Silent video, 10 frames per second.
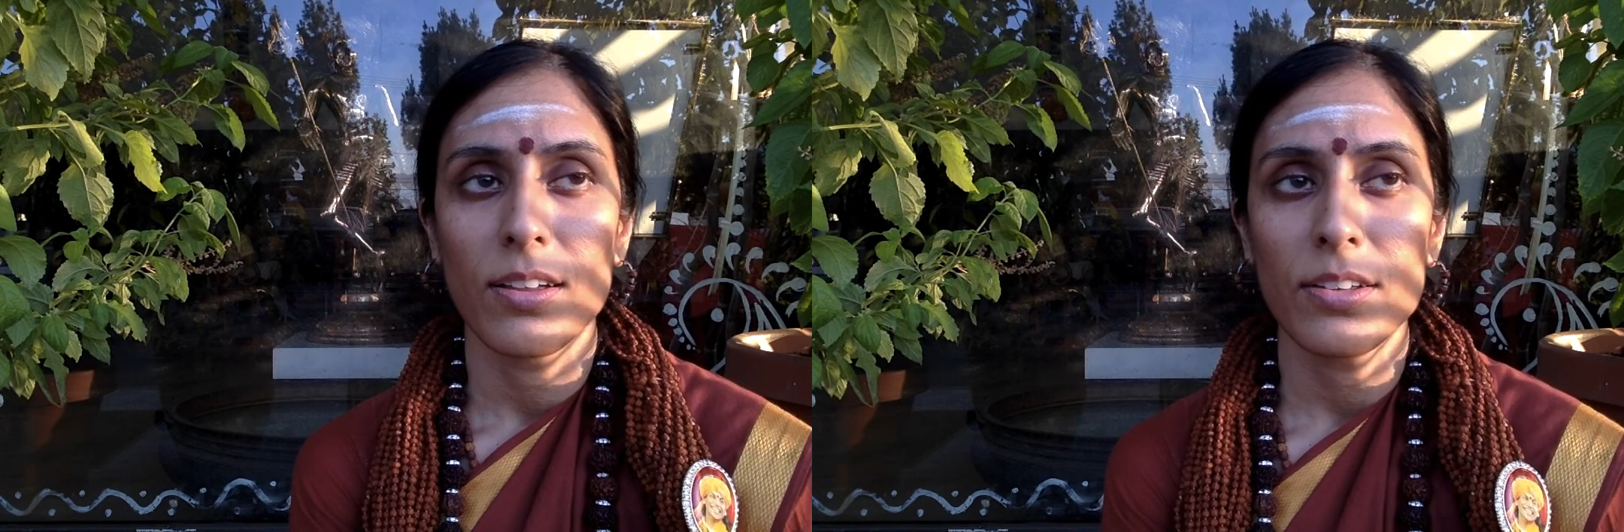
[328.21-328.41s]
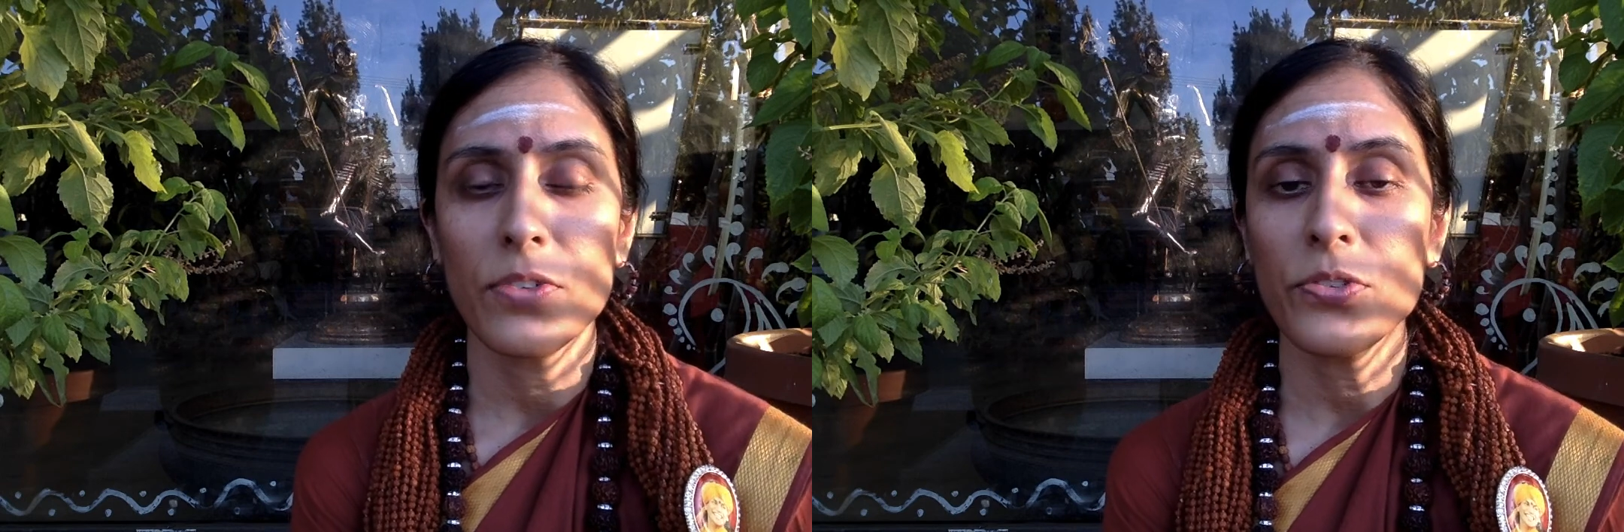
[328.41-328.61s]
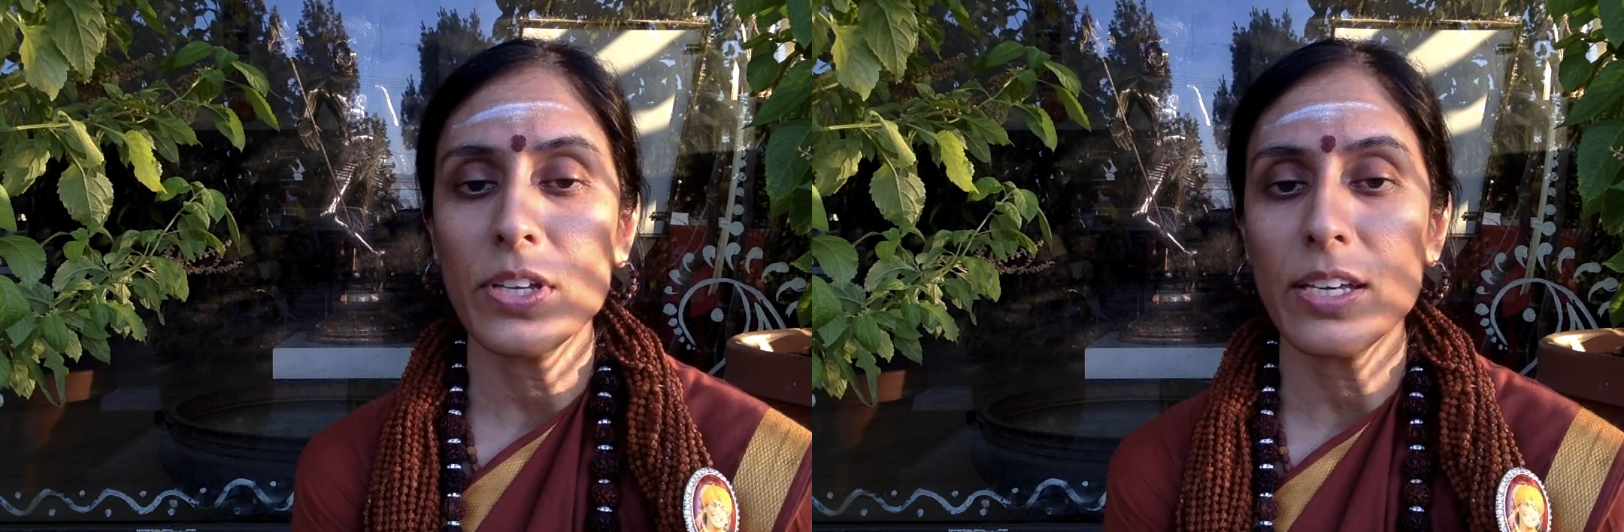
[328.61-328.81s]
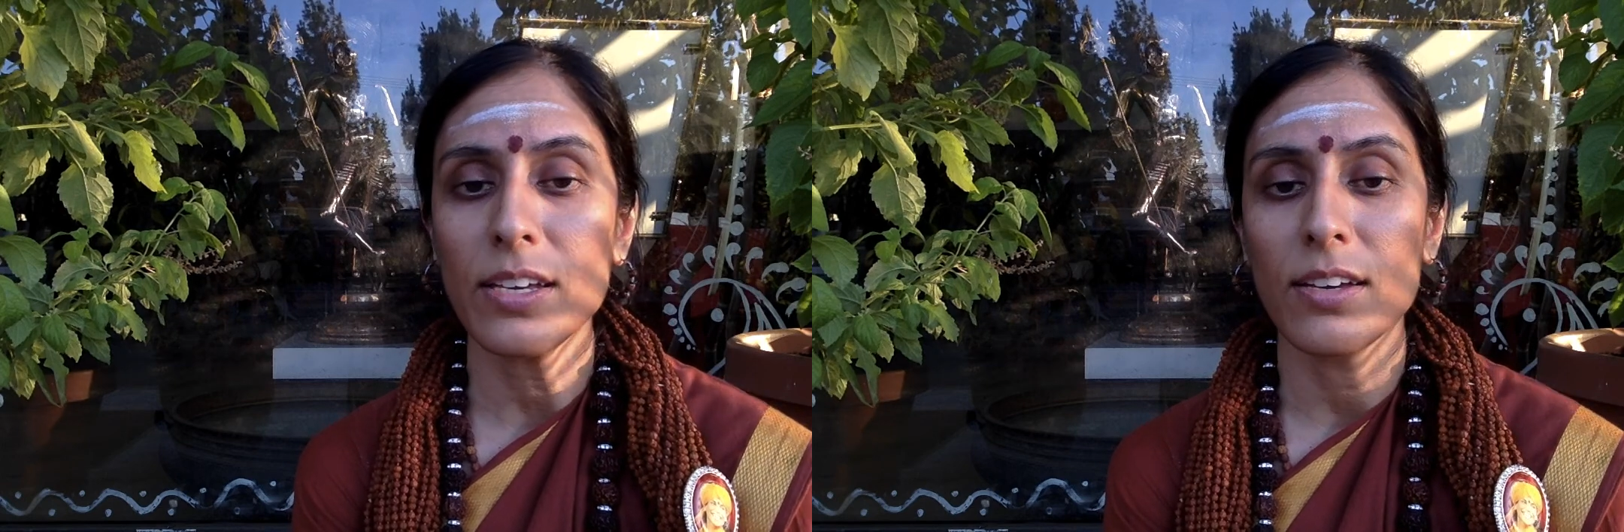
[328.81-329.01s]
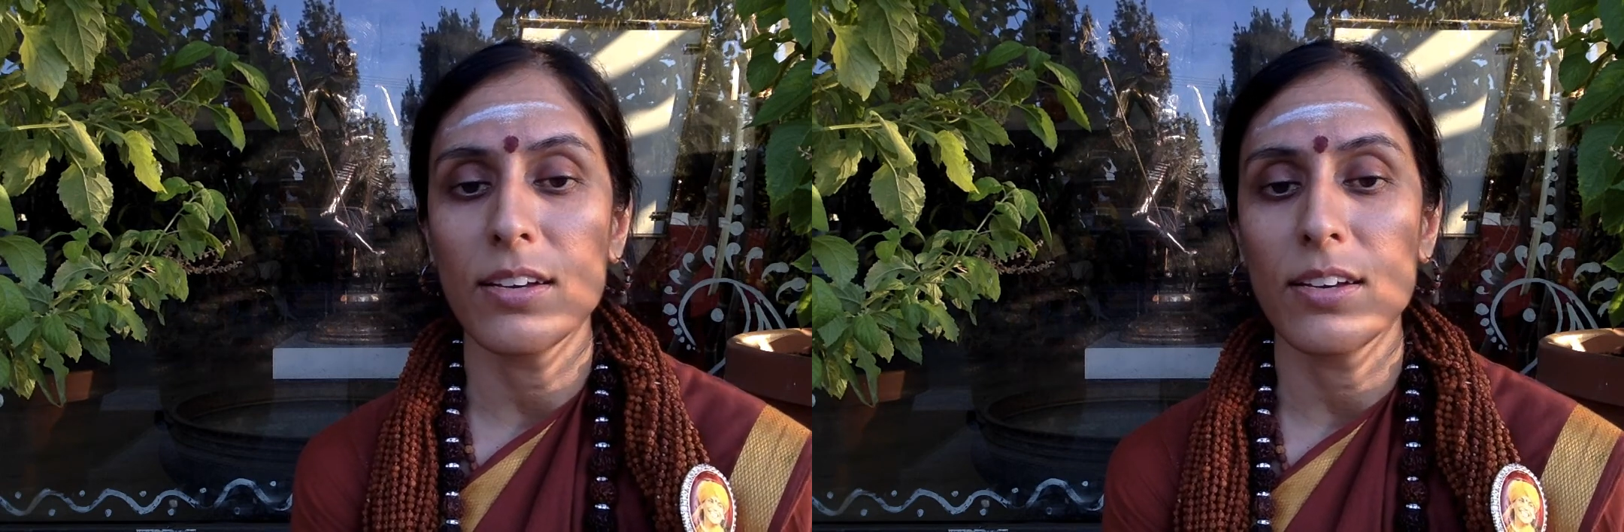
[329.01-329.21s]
definitely,